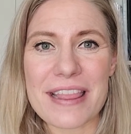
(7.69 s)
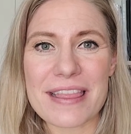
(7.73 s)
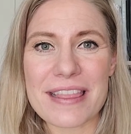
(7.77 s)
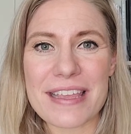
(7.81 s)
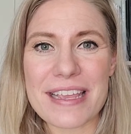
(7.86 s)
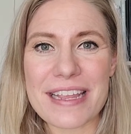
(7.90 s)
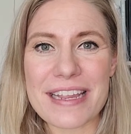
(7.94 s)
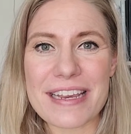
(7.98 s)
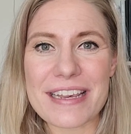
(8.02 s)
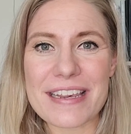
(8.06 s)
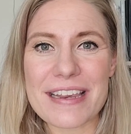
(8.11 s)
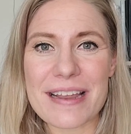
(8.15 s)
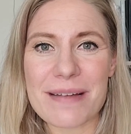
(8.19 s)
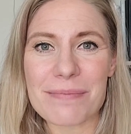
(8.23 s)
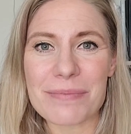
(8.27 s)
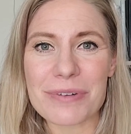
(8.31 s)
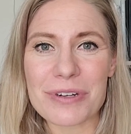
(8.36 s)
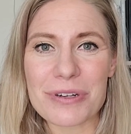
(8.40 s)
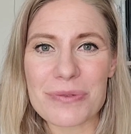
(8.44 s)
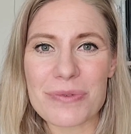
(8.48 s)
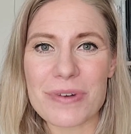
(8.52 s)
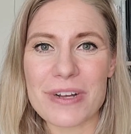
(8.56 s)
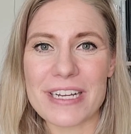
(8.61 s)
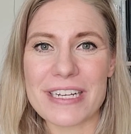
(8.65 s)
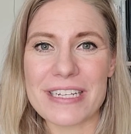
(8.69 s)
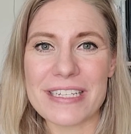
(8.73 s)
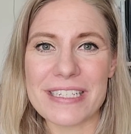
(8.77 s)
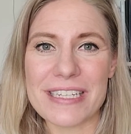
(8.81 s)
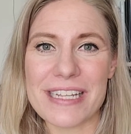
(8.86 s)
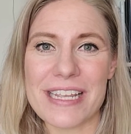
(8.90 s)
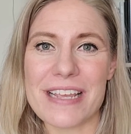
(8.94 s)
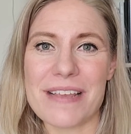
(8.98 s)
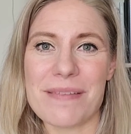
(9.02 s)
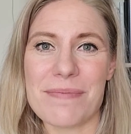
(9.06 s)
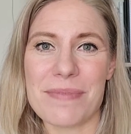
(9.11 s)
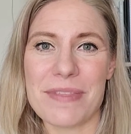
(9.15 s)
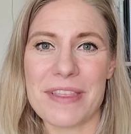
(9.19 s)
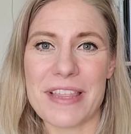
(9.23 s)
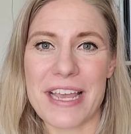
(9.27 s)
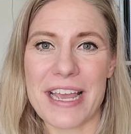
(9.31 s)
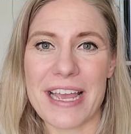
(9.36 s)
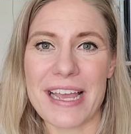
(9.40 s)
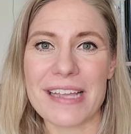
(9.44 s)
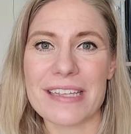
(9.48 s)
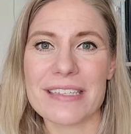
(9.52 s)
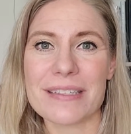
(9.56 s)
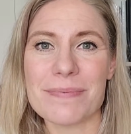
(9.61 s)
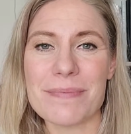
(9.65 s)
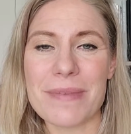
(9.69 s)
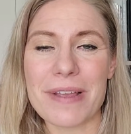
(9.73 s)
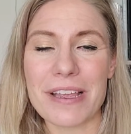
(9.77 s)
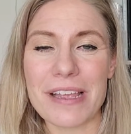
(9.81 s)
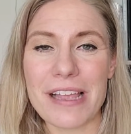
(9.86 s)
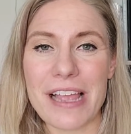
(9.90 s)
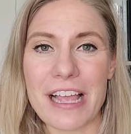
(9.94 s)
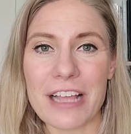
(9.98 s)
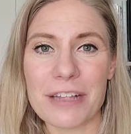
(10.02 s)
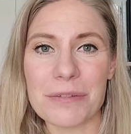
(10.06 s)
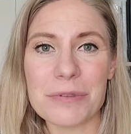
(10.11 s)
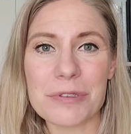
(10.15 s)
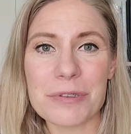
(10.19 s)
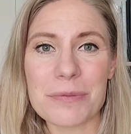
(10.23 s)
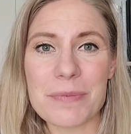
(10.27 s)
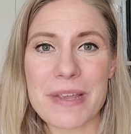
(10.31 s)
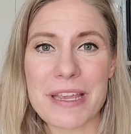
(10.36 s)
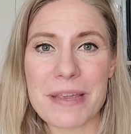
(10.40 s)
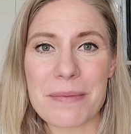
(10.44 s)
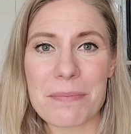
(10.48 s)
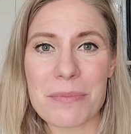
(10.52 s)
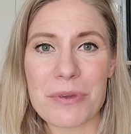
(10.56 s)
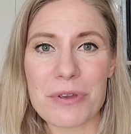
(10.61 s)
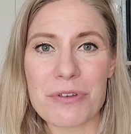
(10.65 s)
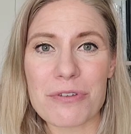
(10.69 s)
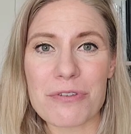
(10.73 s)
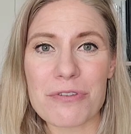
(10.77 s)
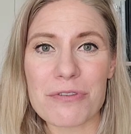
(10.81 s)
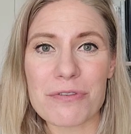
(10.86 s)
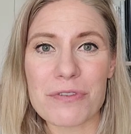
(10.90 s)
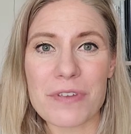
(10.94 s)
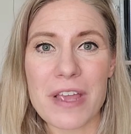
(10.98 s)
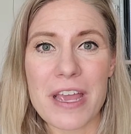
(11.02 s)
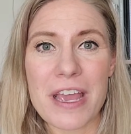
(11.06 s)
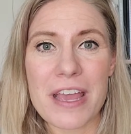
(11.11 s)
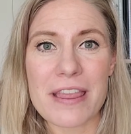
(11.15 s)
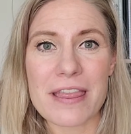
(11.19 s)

the number one tip that has helped me move